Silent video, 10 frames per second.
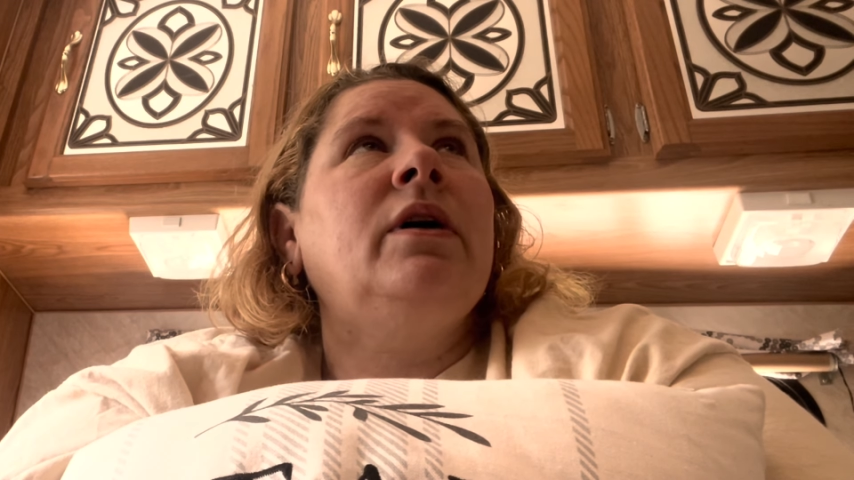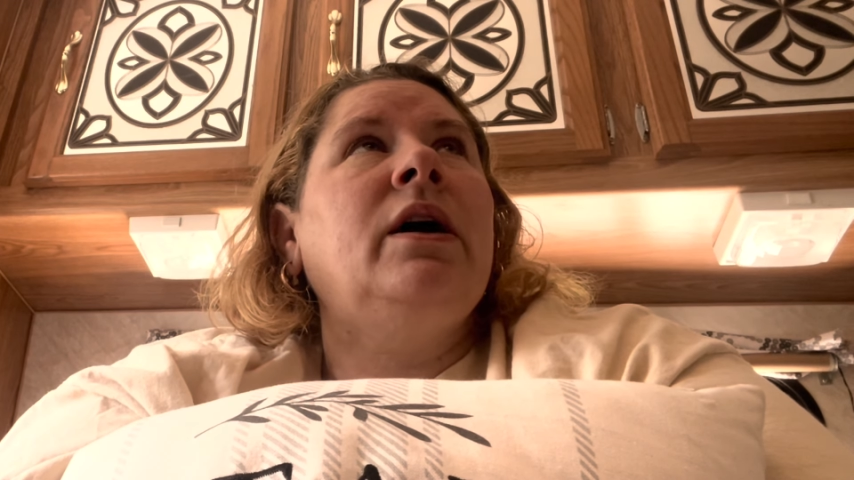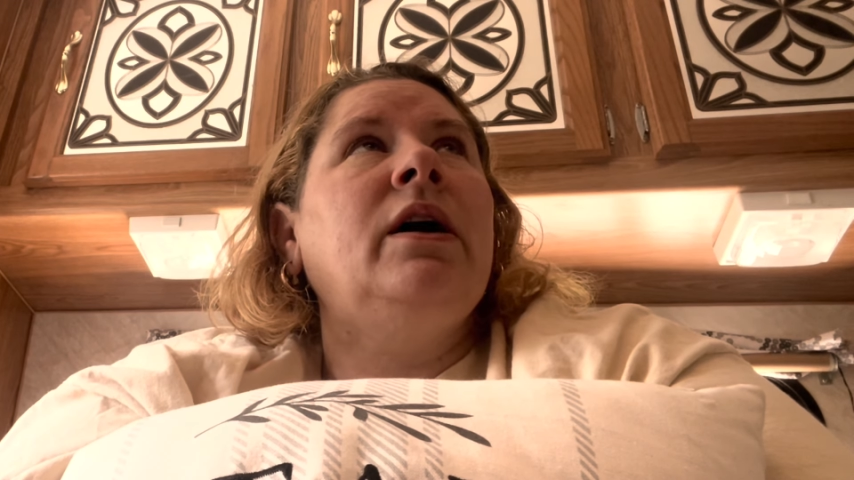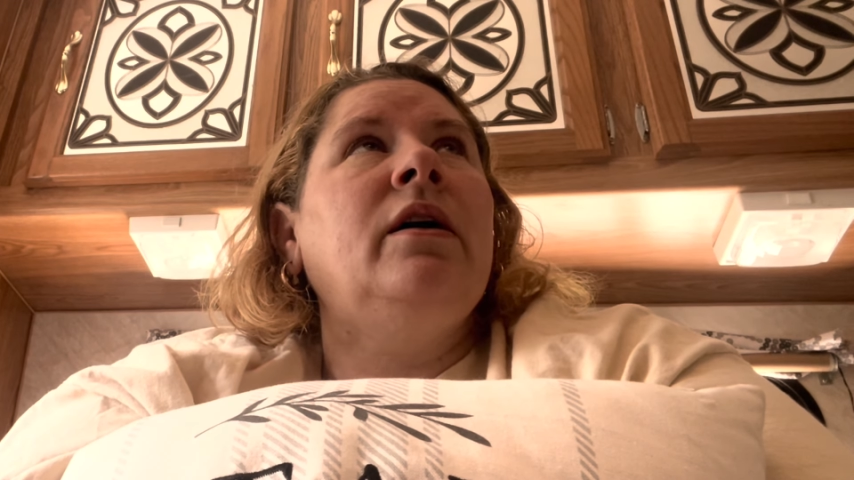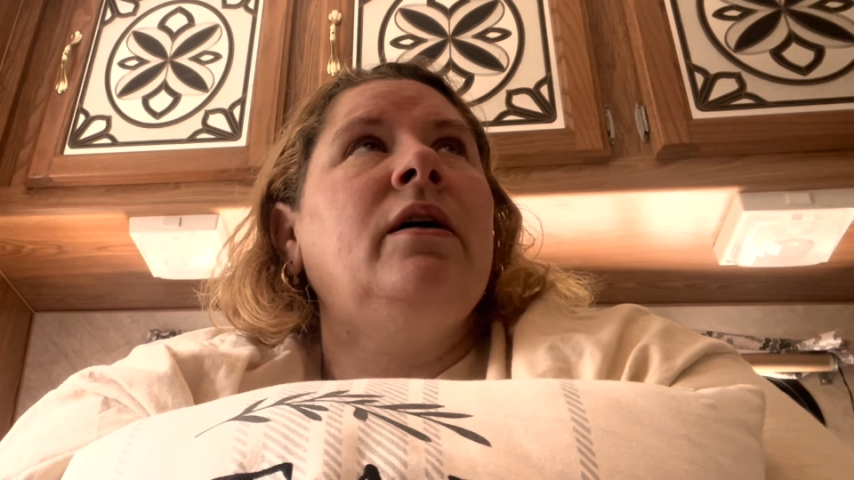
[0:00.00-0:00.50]

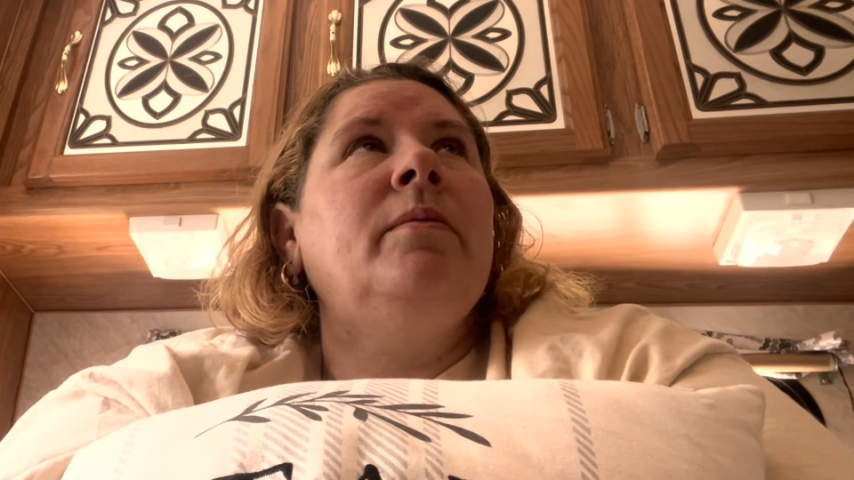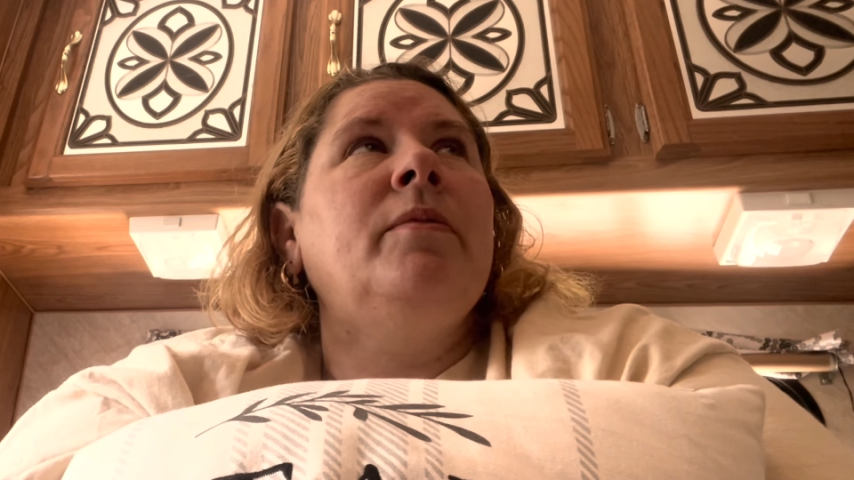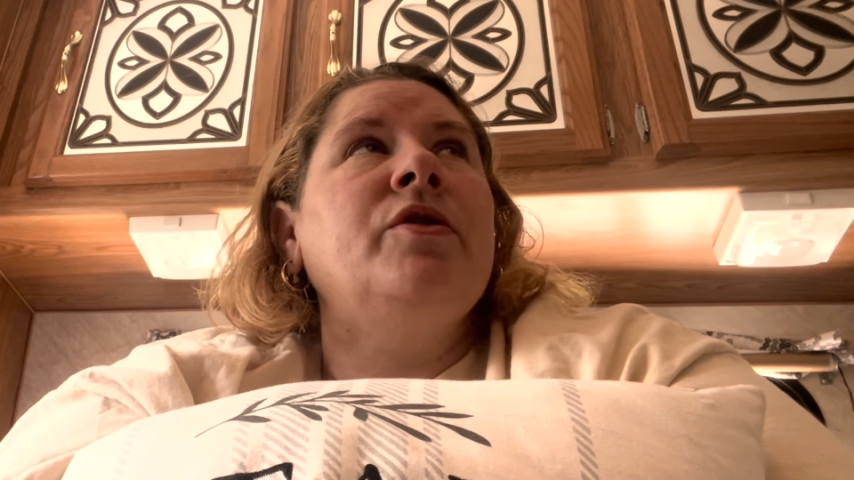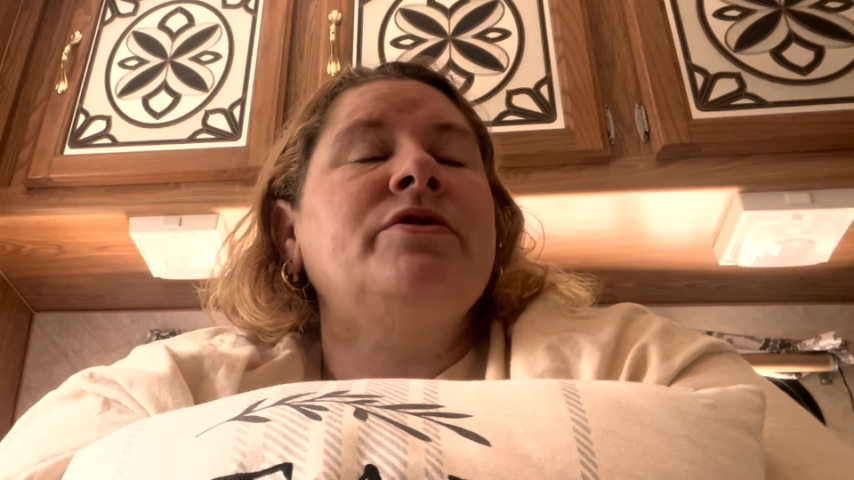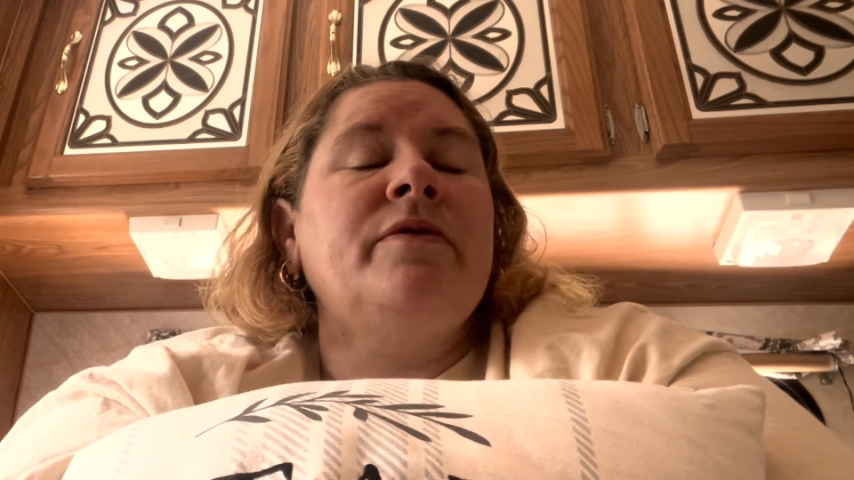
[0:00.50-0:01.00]

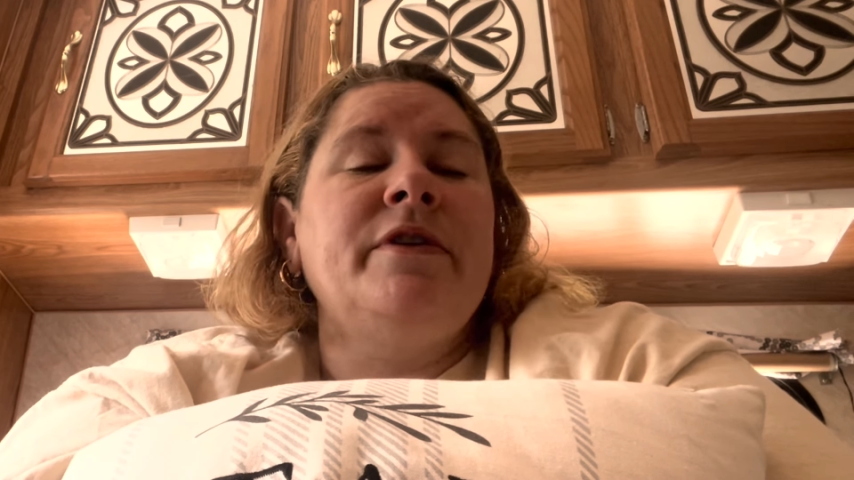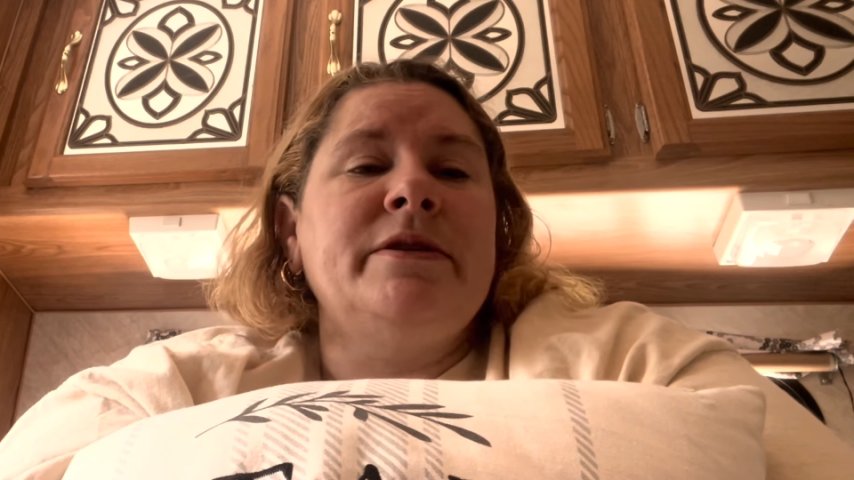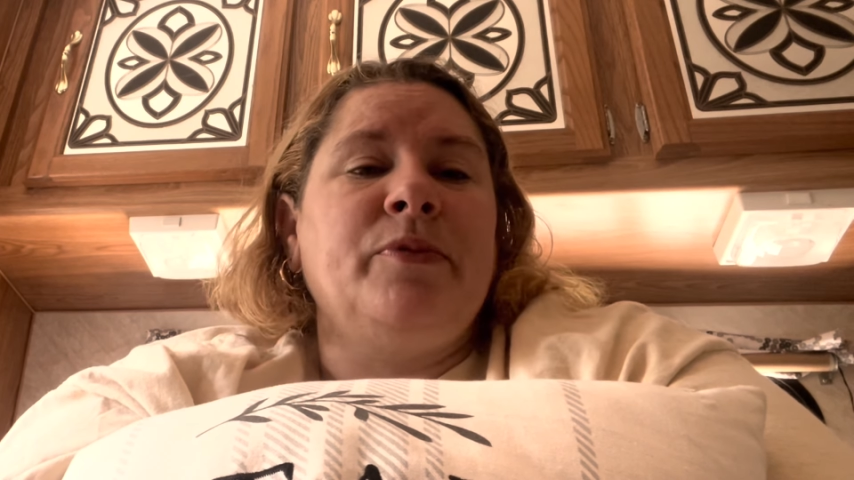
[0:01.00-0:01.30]
most of his